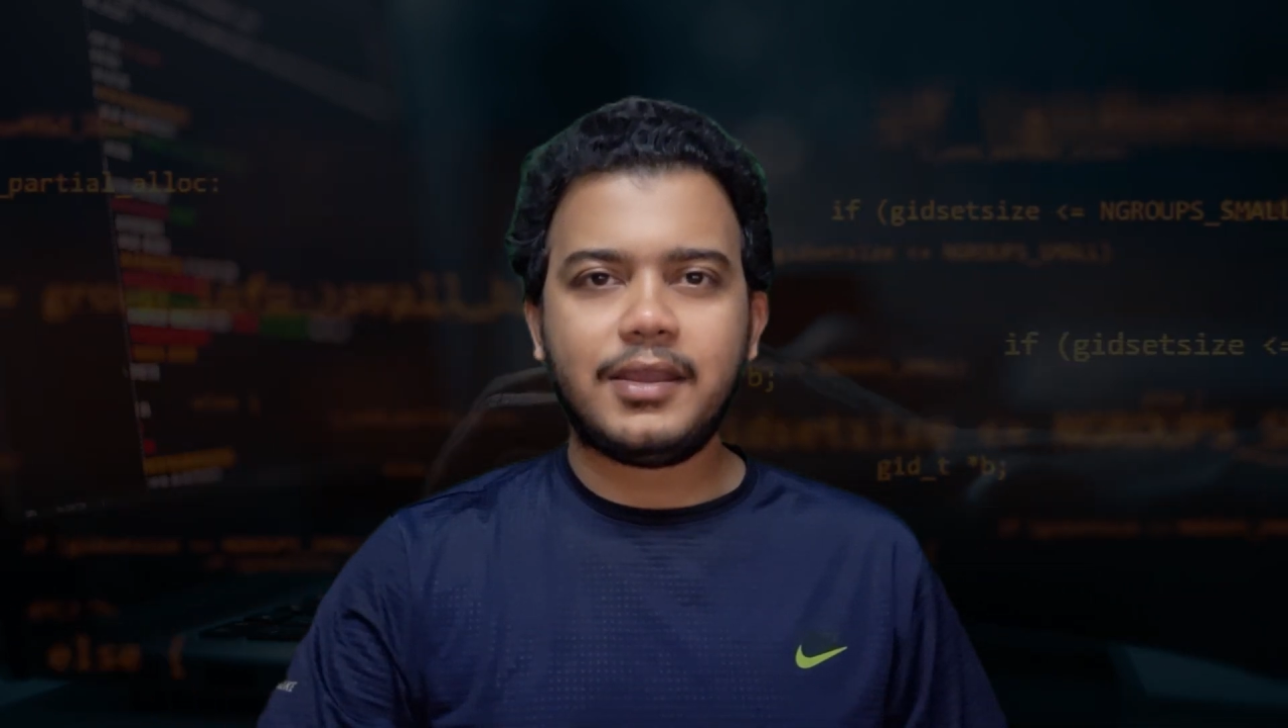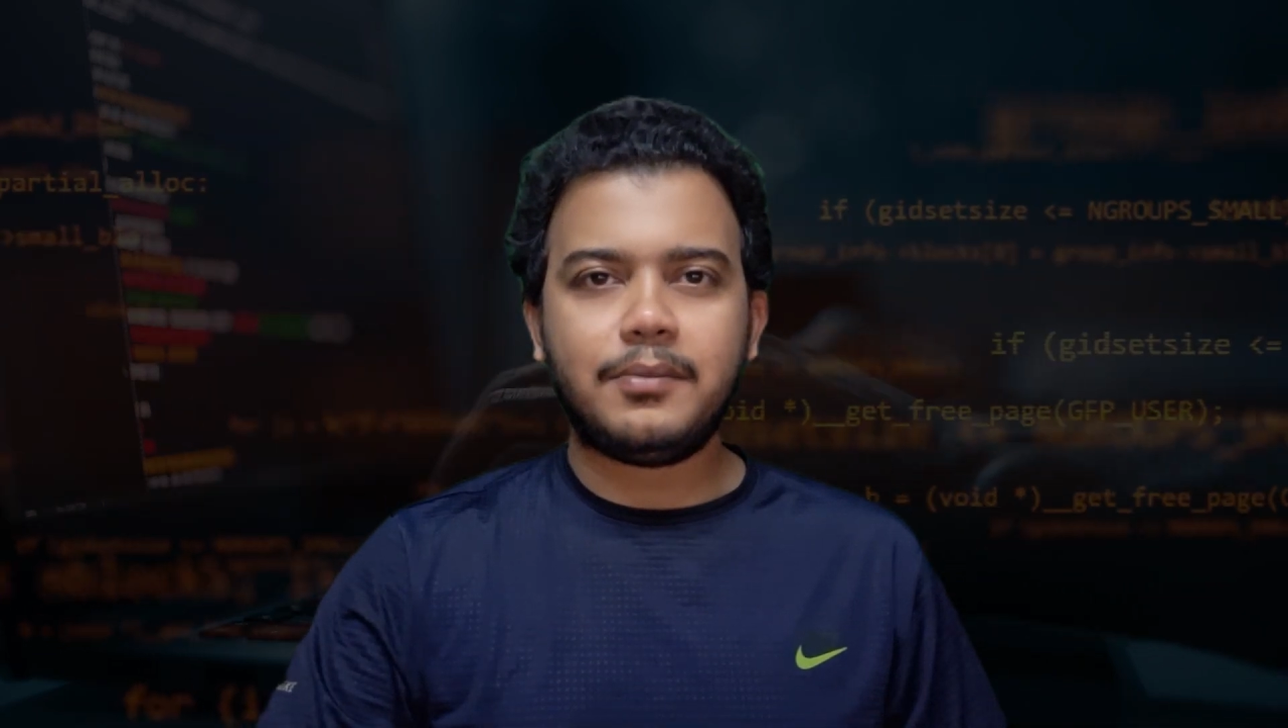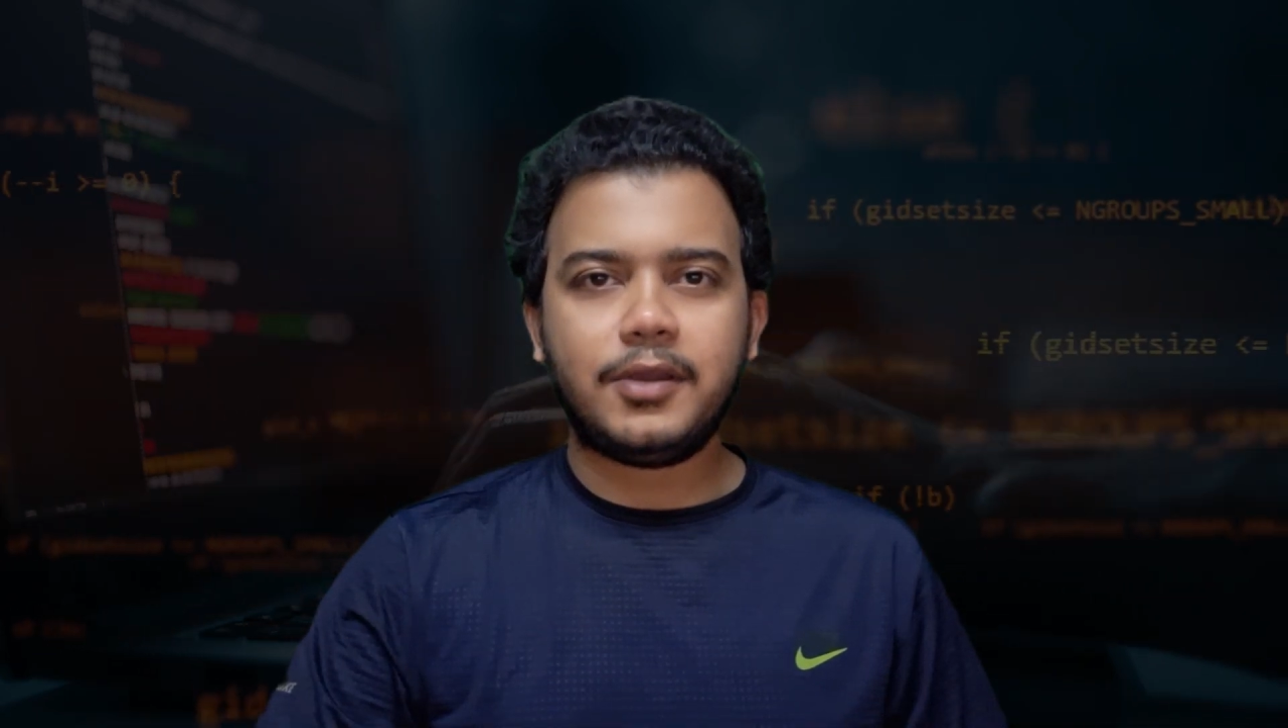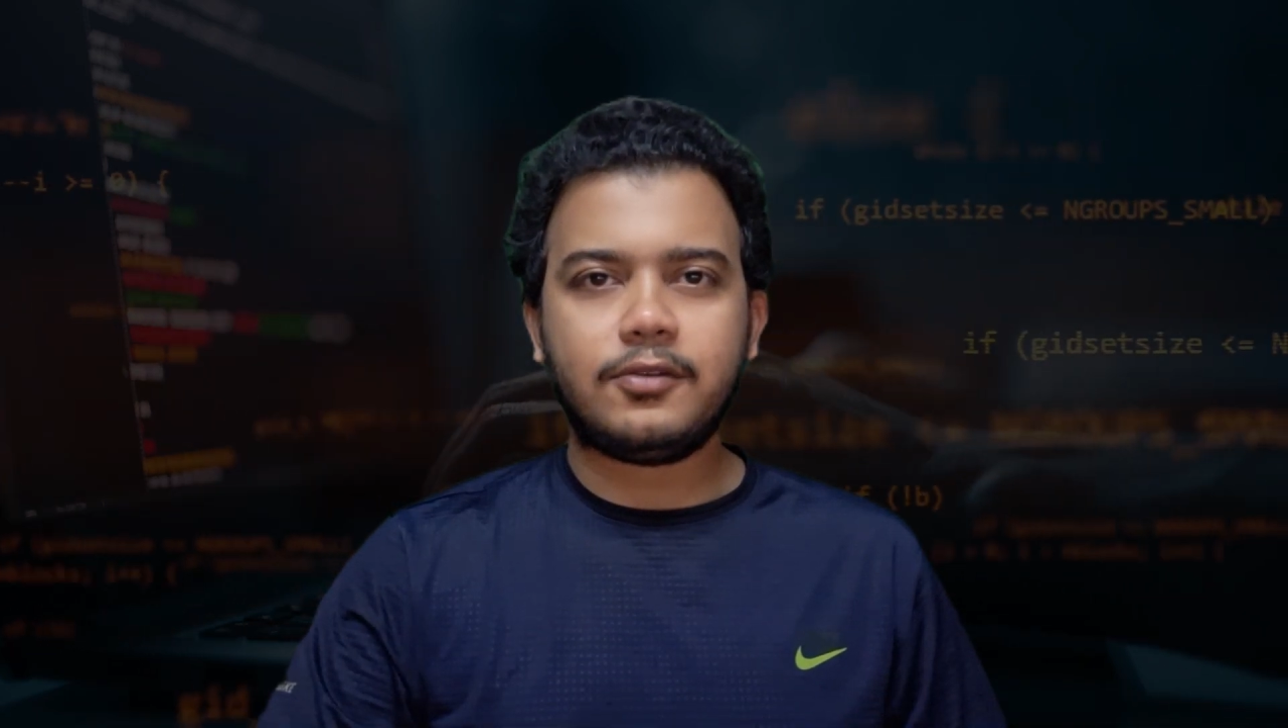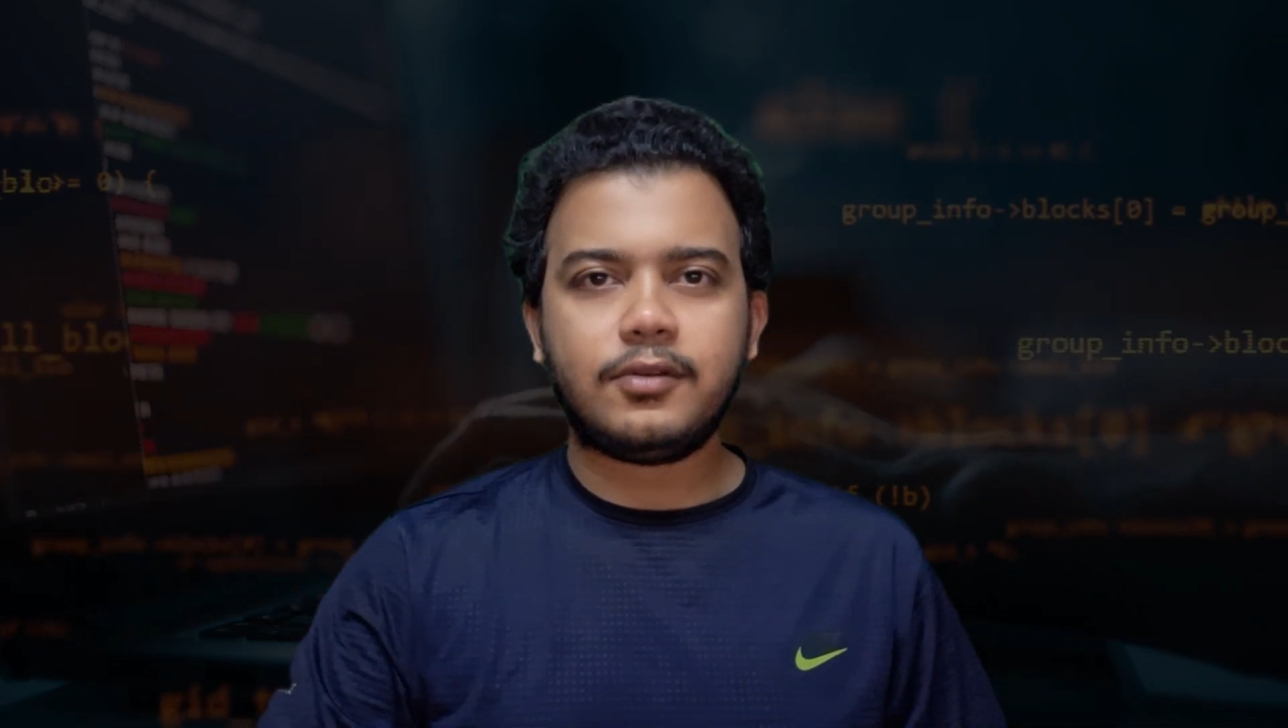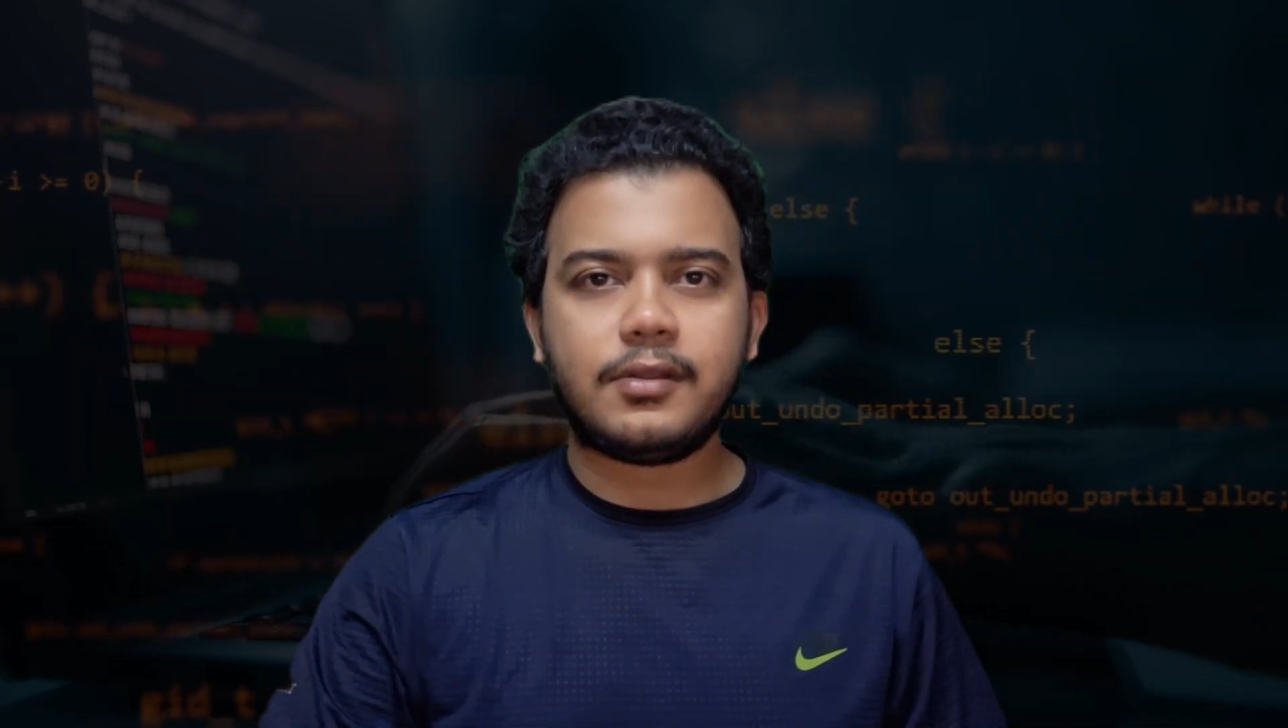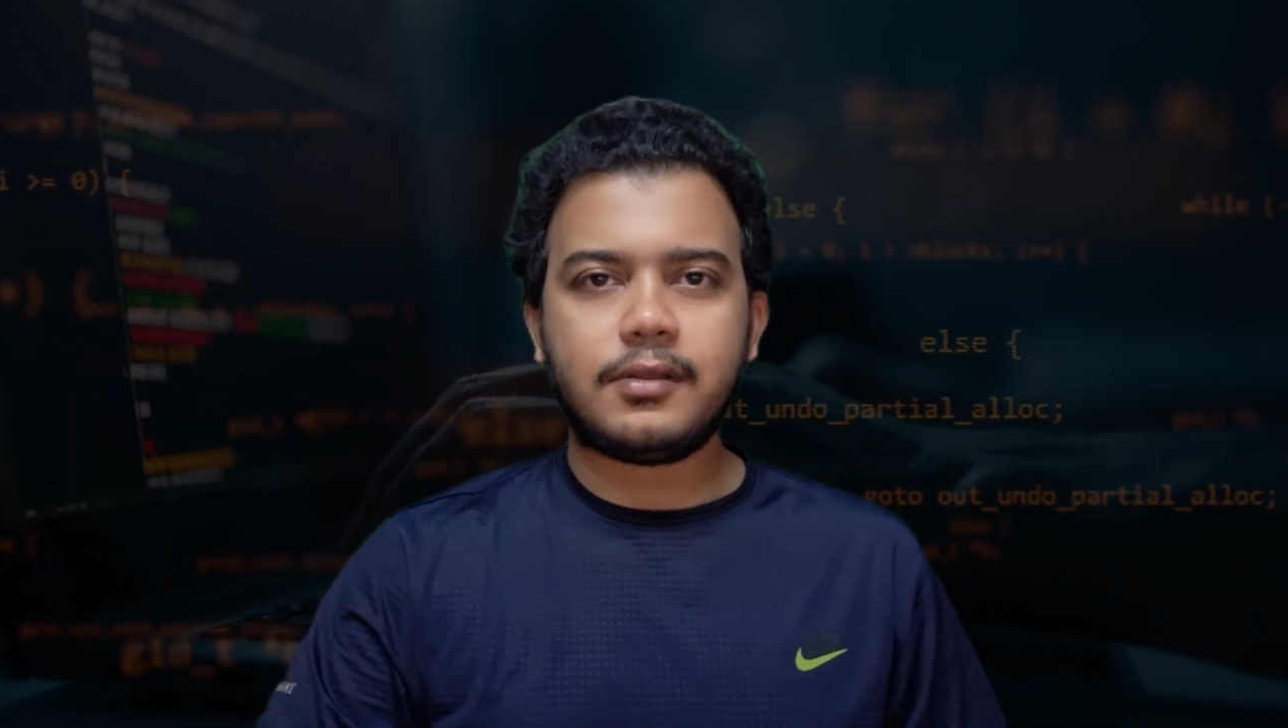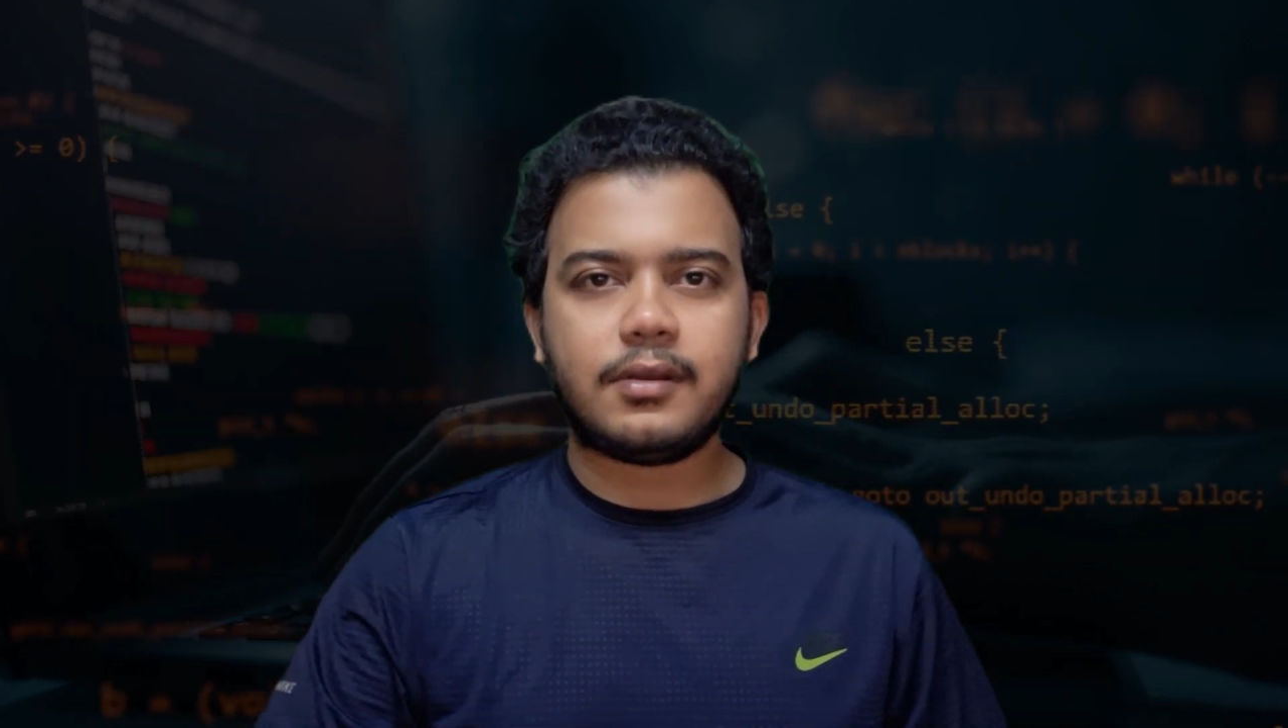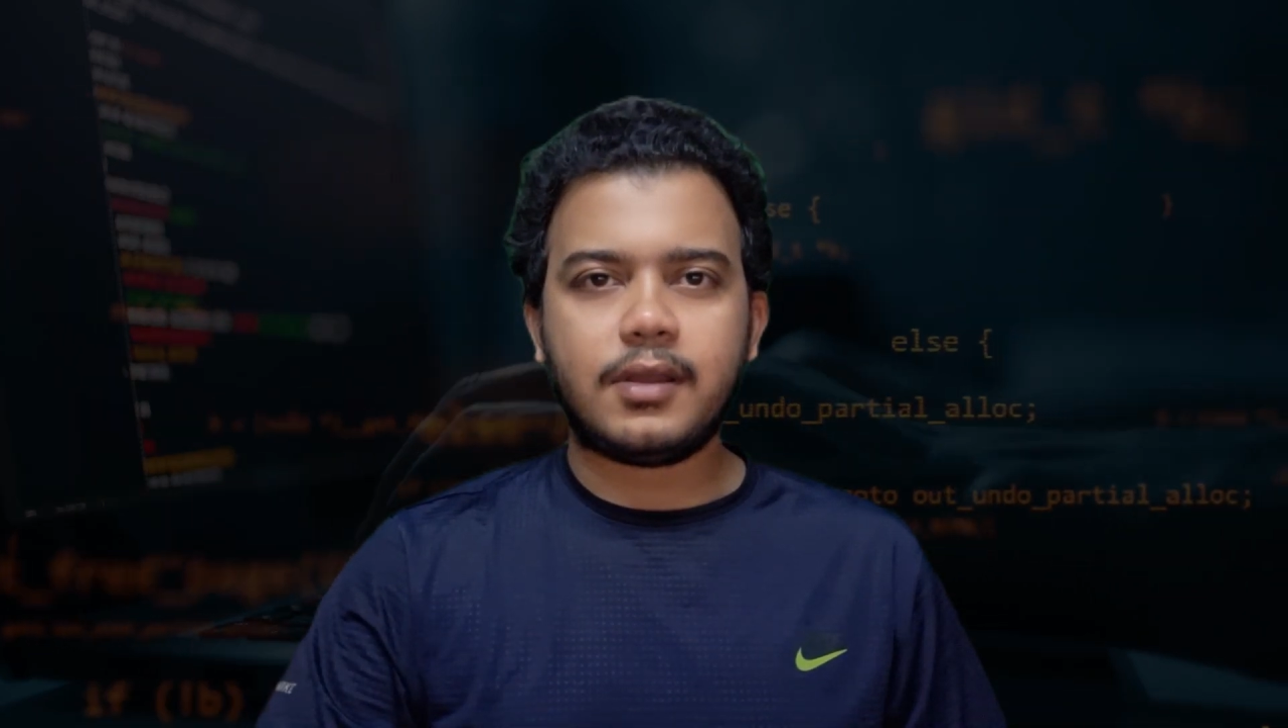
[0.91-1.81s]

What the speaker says: am Hassan.